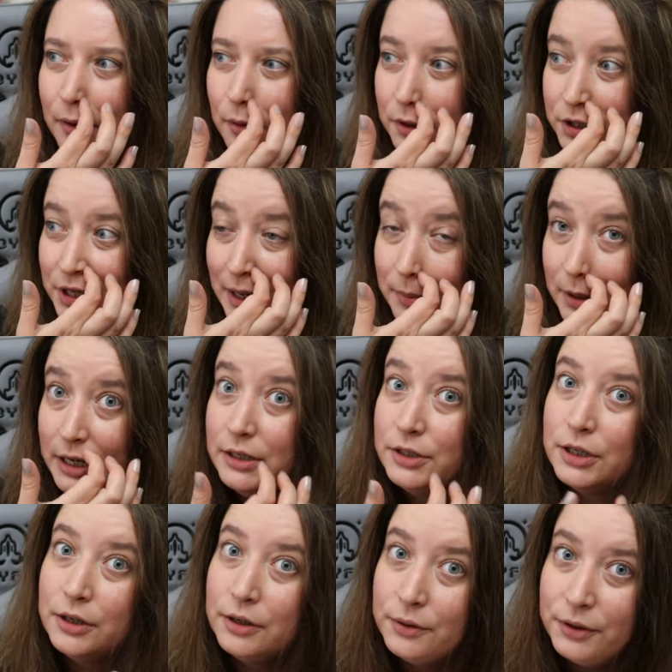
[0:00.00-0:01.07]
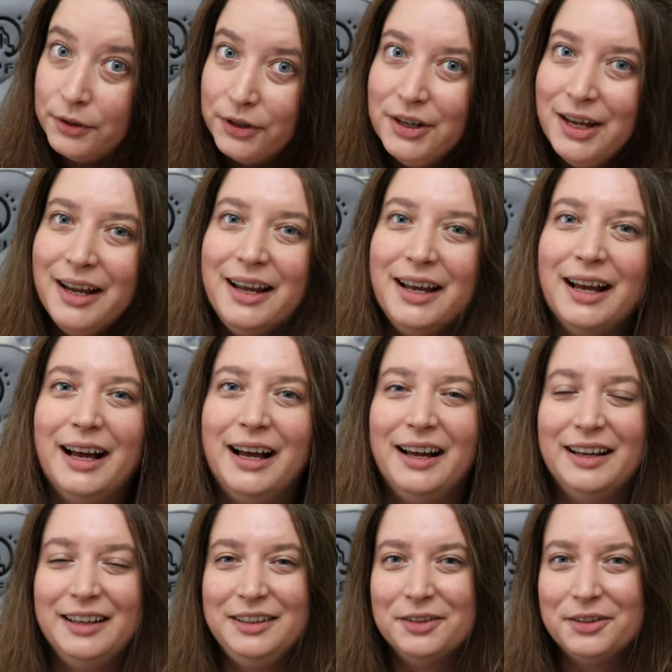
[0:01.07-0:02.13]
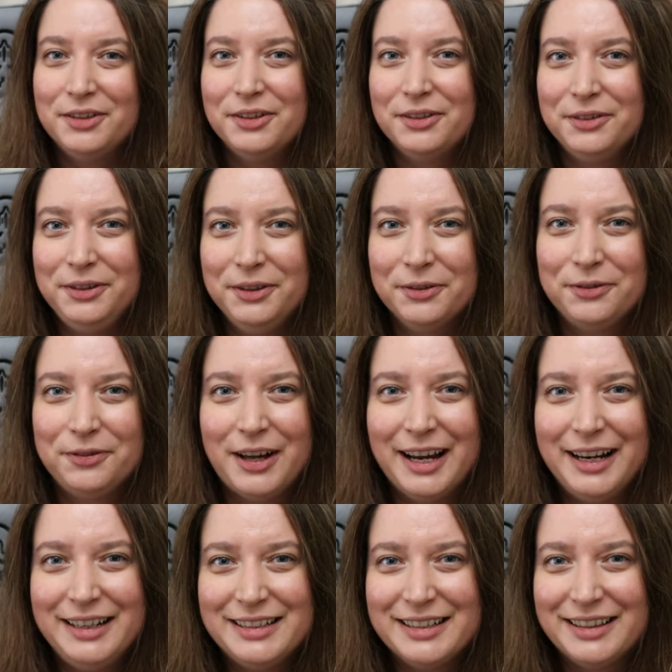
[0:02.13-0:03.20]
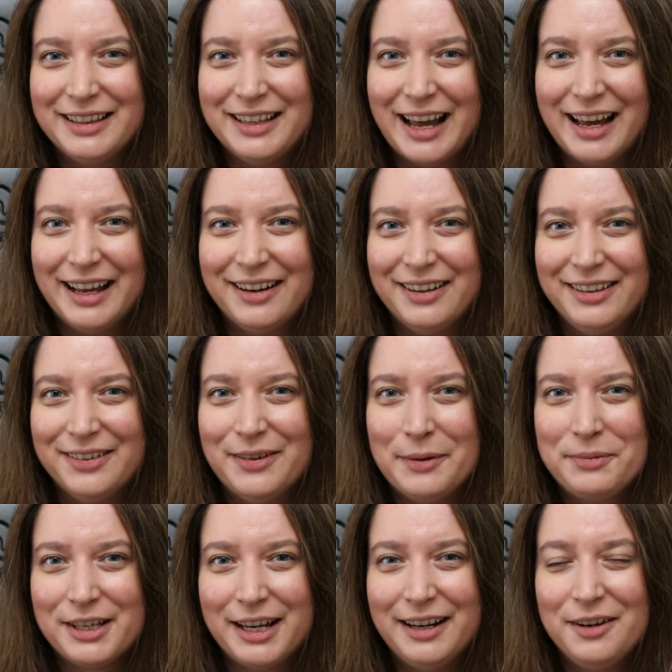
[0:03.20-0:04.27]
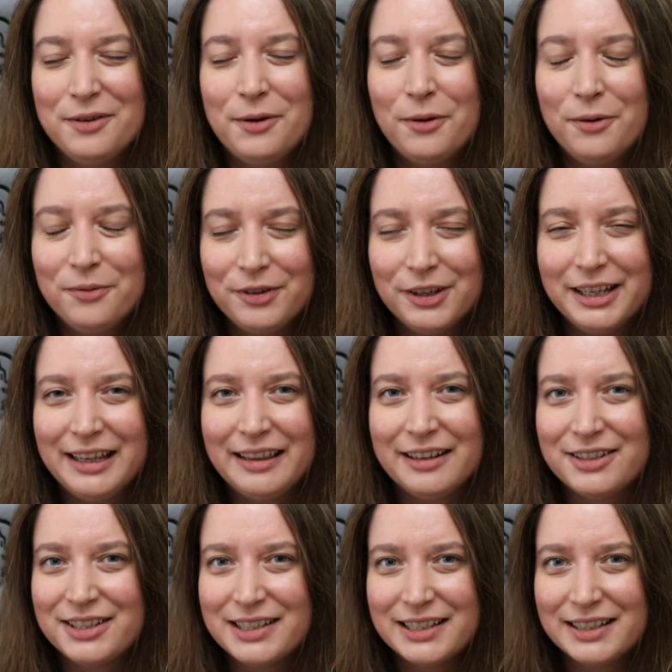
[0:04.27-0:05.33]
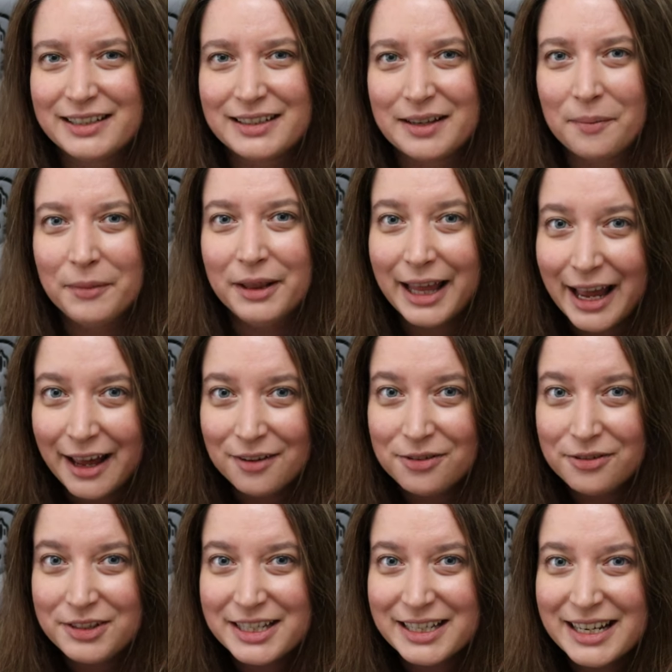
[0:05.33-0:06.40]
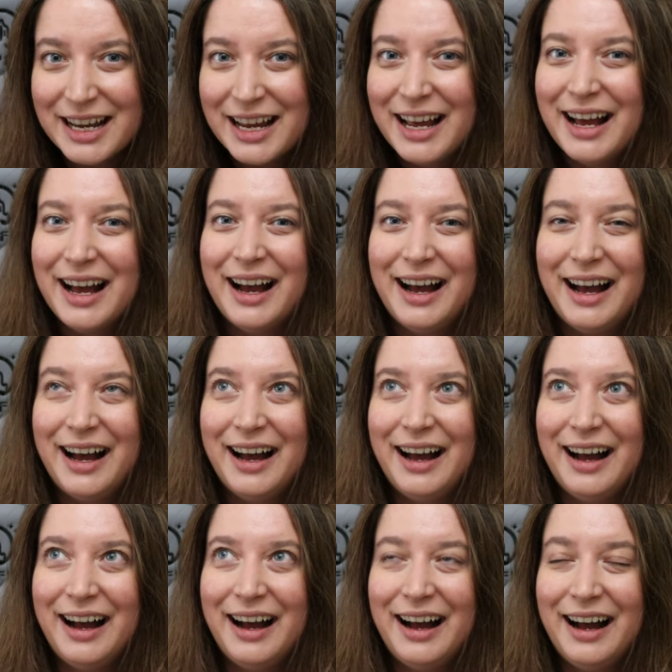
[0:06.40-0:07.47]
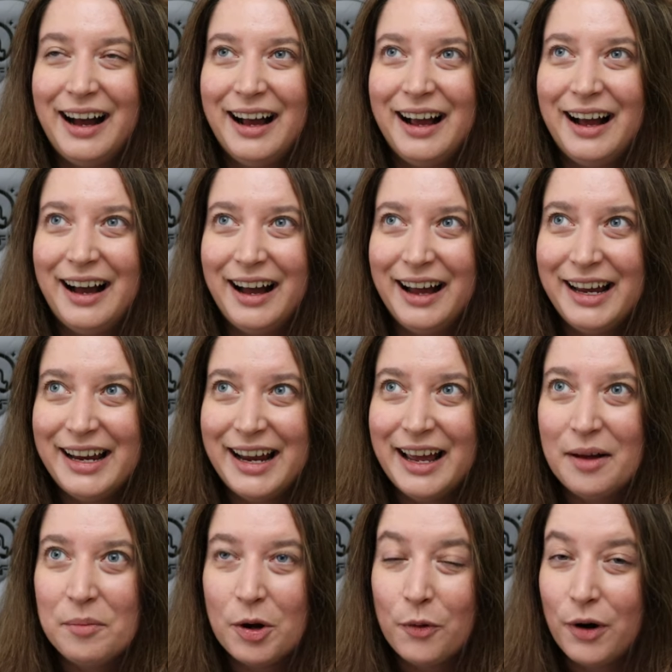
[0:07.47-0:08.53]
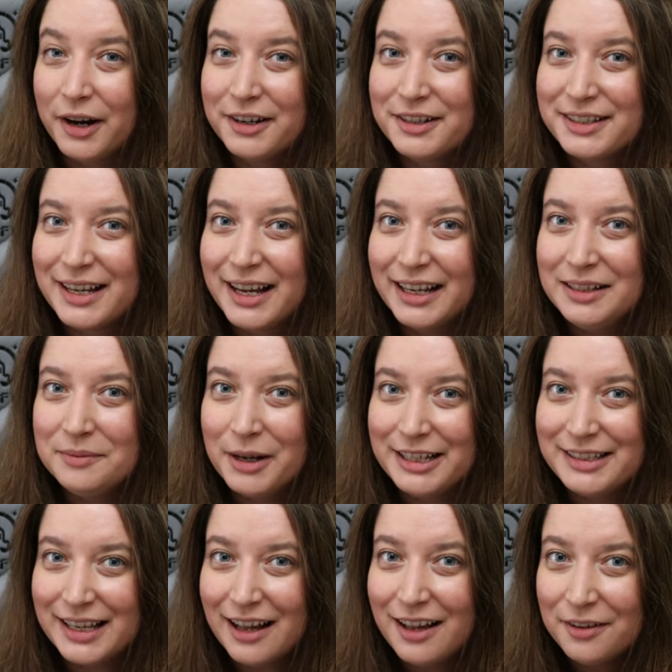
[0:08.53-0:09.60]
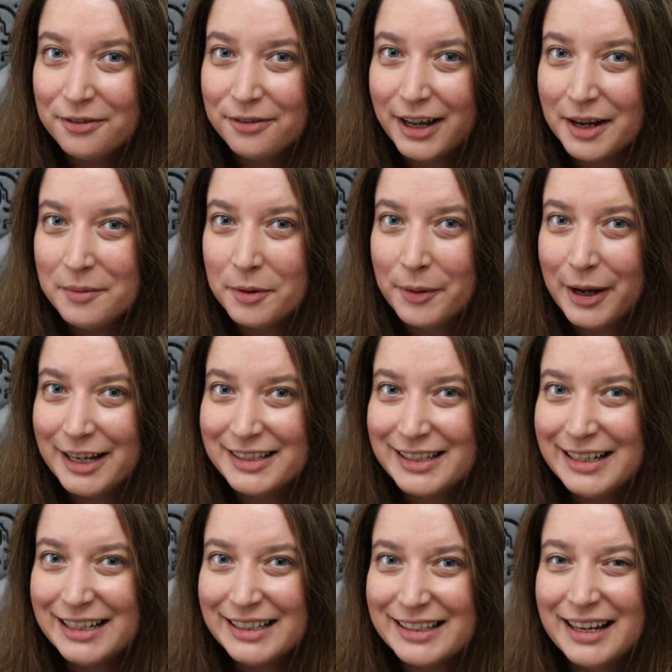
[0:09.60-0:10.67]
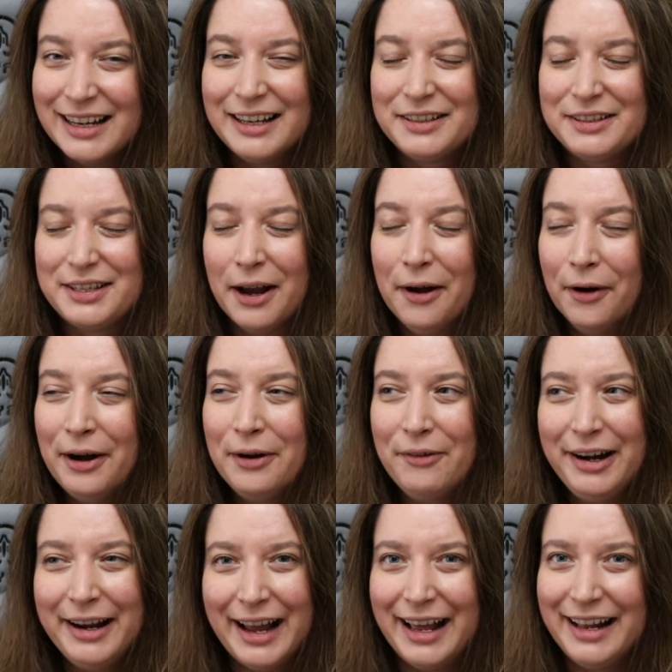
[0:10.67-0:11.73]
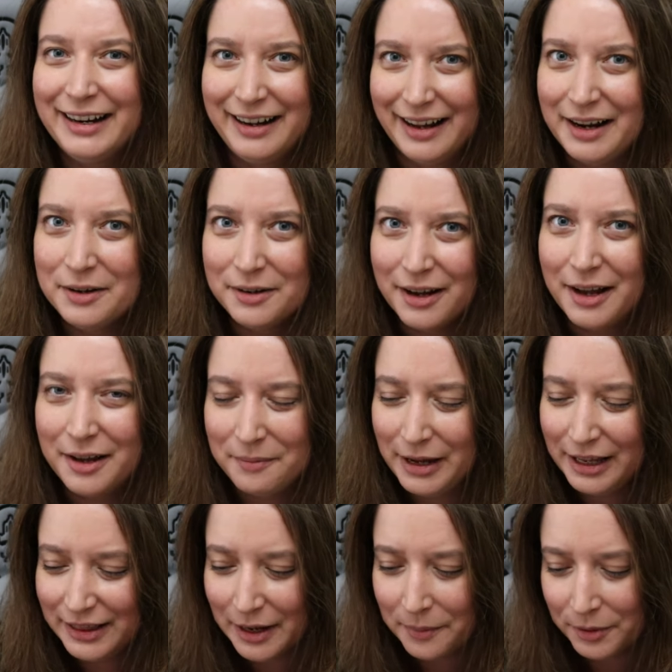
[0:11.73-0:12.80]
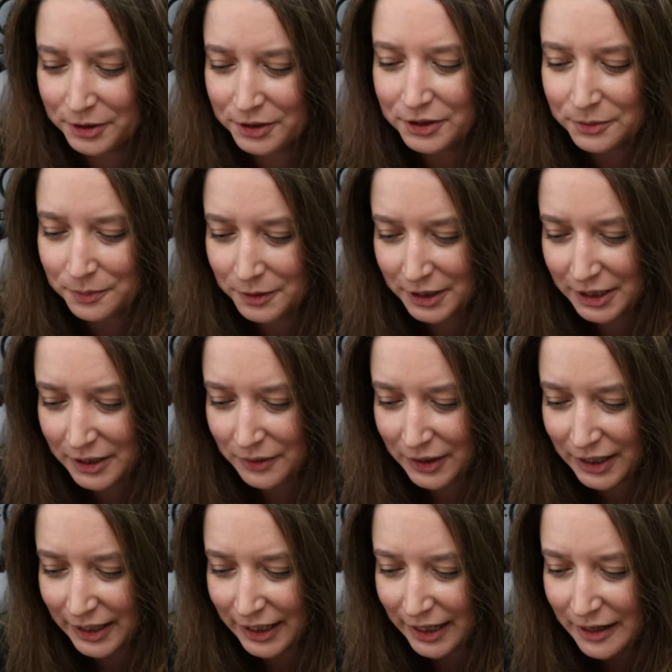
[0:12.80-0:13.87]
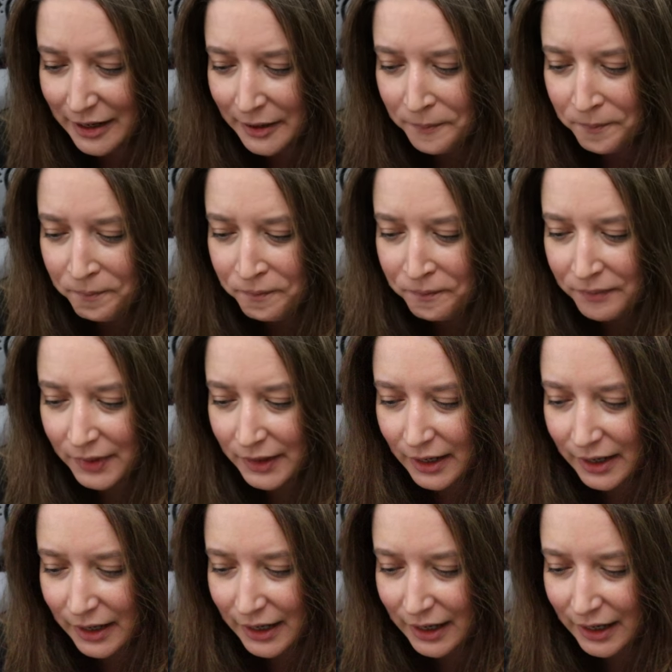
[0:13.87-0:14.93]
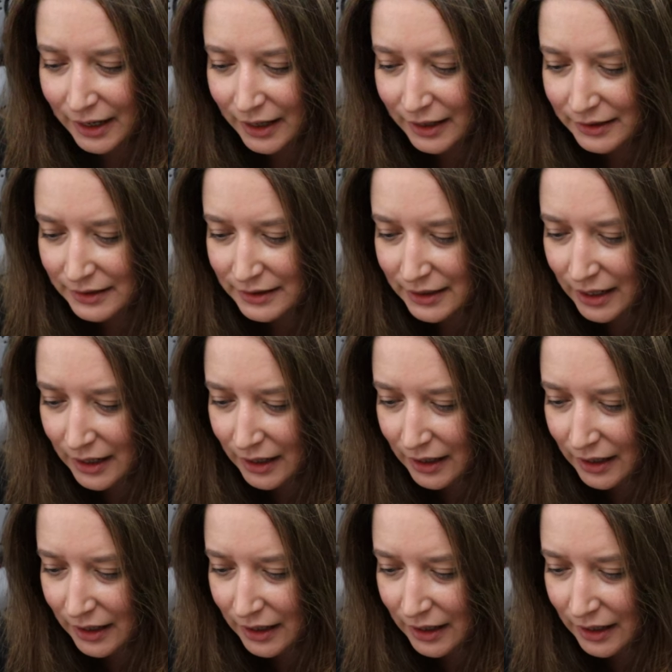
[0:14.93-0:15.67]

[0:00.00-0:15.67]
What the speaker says: or type it into Google, you'll find that on the website, and hopefully there's still some left. I am a water sign myself. I'm a Pisces, so I went ahead and I made that purchase pretty quickly. And is